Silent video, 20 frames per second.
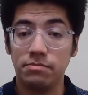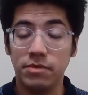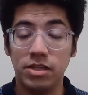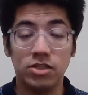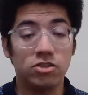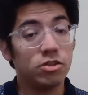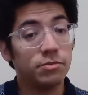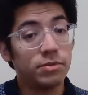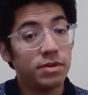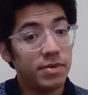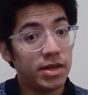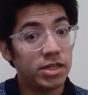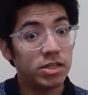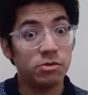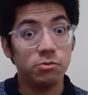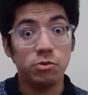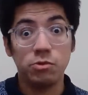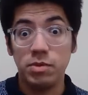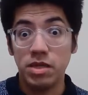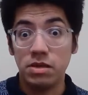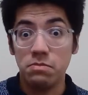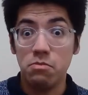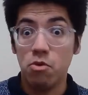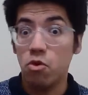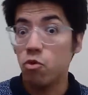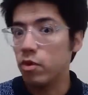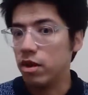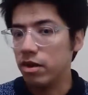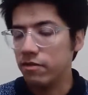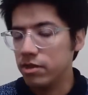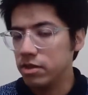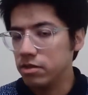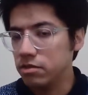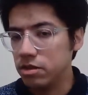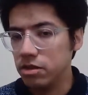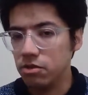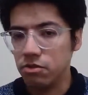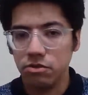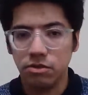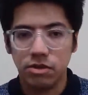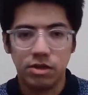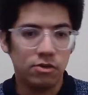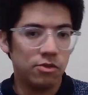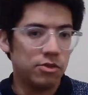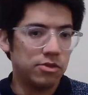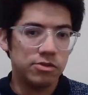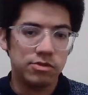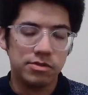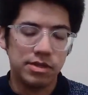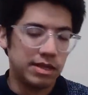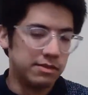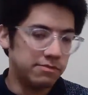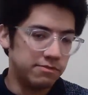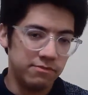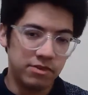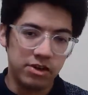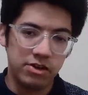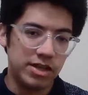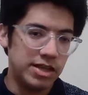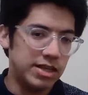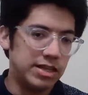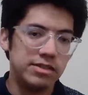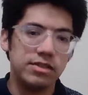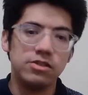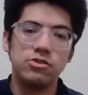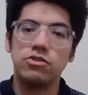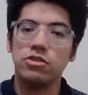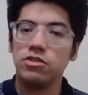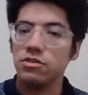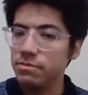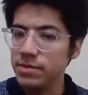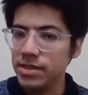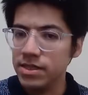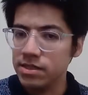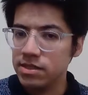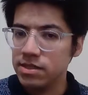In some debates, it will be more relevant. In others, like very easy to dismiss.